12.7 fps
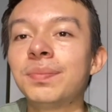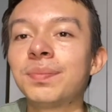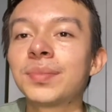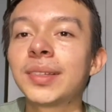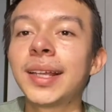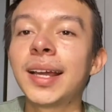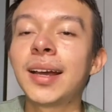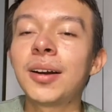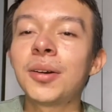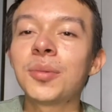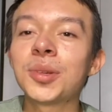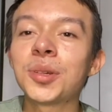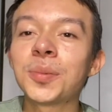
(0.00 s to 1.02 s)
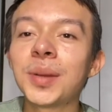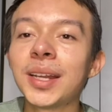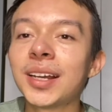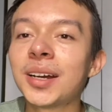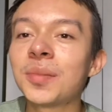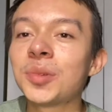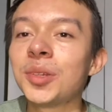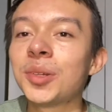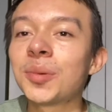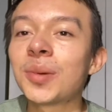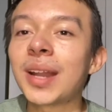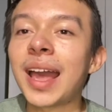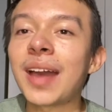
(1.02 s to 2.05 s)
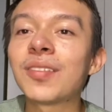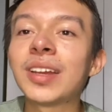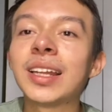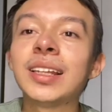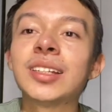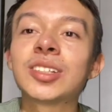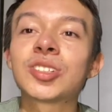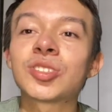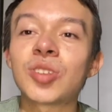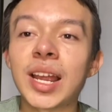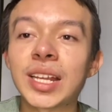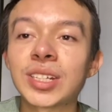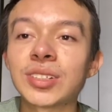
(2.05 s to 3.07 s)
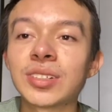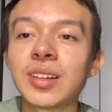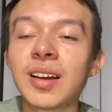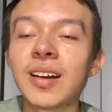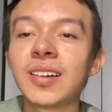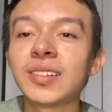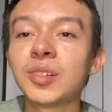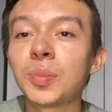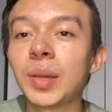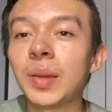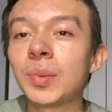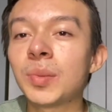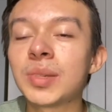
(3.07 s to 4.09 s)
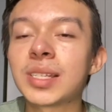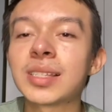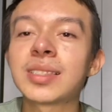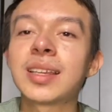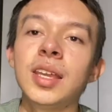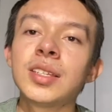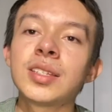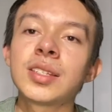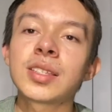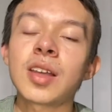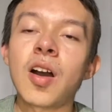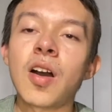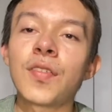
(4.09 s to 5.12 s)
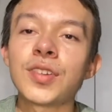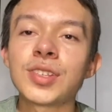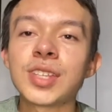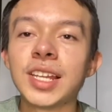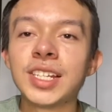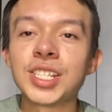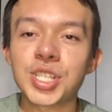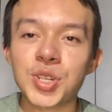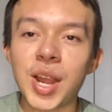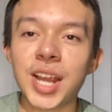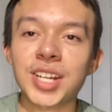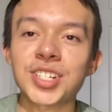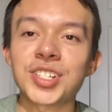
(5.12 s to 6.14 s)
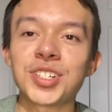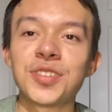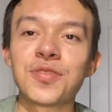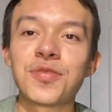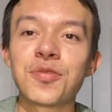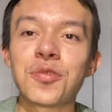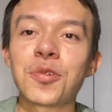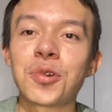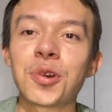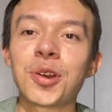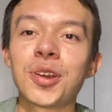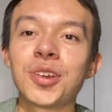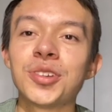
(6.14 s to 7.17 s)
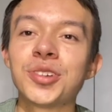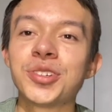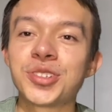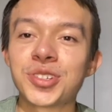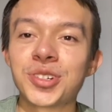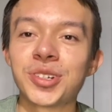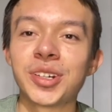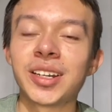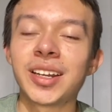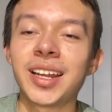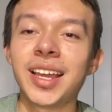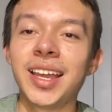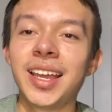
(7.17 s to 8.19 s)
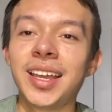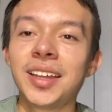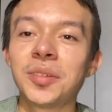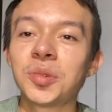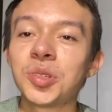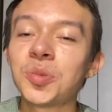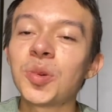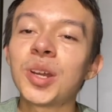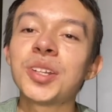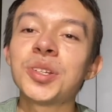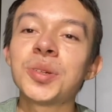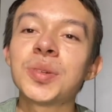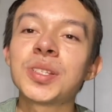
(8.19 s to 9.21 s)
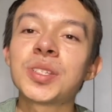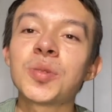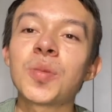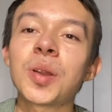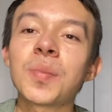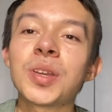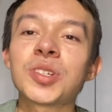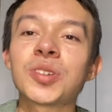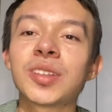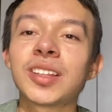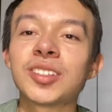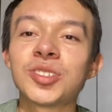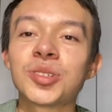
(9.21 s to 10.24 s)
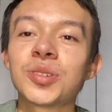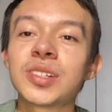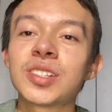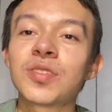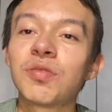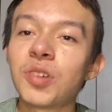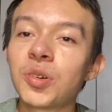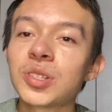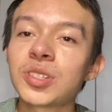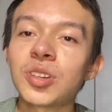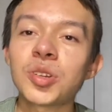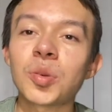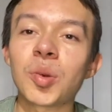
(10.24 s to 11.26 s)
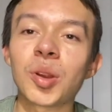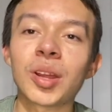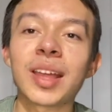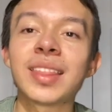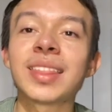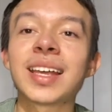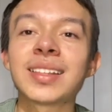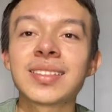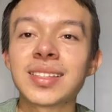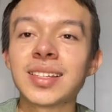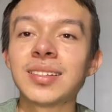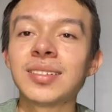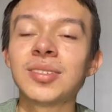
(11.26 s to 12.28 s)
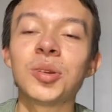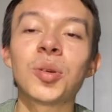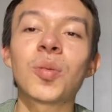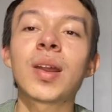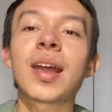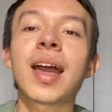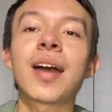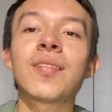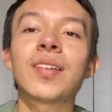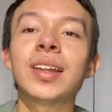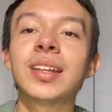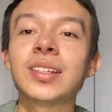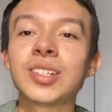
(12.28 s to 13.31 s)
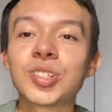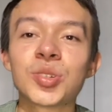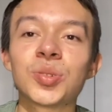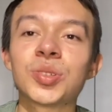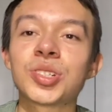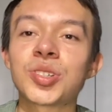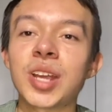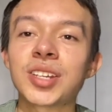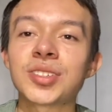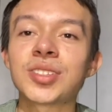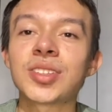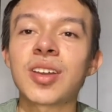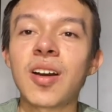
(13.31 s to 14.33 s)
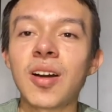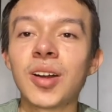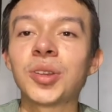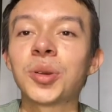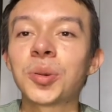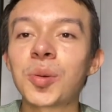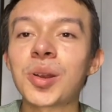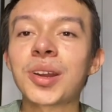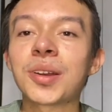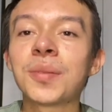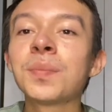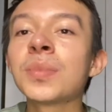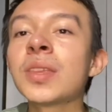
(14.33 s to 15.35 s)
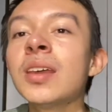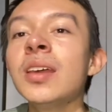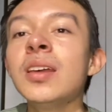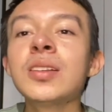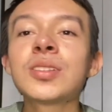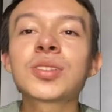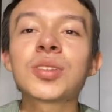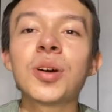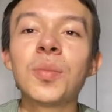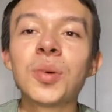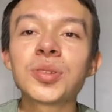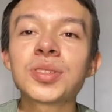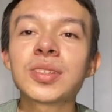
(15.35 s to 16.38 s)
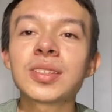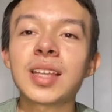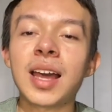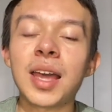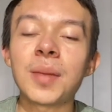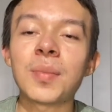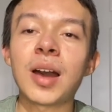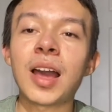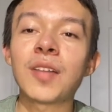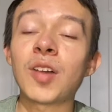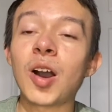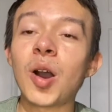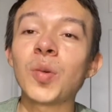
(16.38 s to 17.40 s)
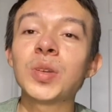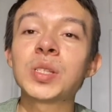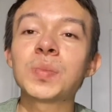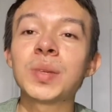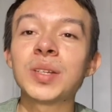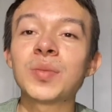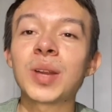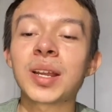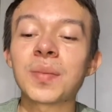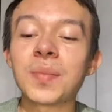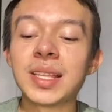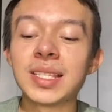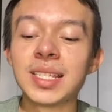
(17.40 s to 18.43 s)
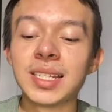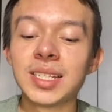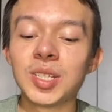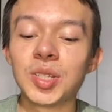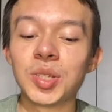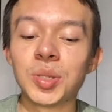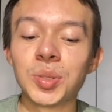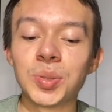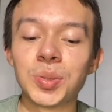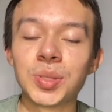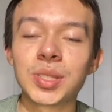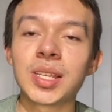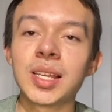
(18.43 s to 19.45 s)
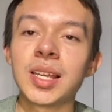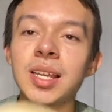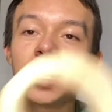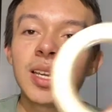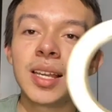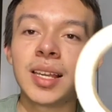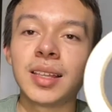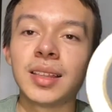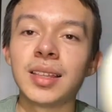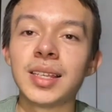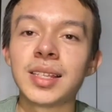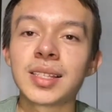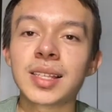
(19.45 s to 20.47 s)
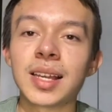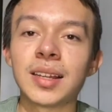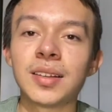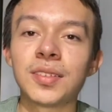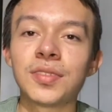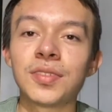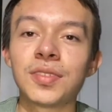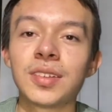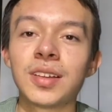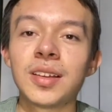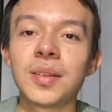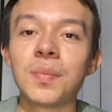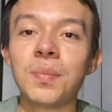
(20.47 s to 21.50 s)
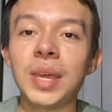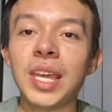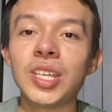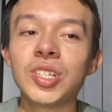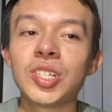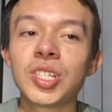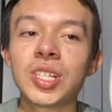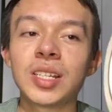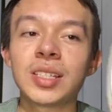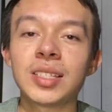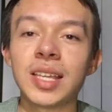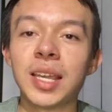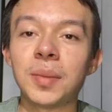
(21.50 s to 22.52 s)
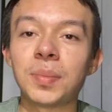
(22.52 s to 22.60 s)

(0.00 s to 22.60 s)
Now, when you're pinning up, you don't want to have any distraction on your paper, because then it just offers a distraction for your juror. And what you want to do is you want to make sure that the juror is focused on your work, and that's it. You don't want to have any additional distractions on your work. So most of the time, I've always been recommended to use this kind of beige tape.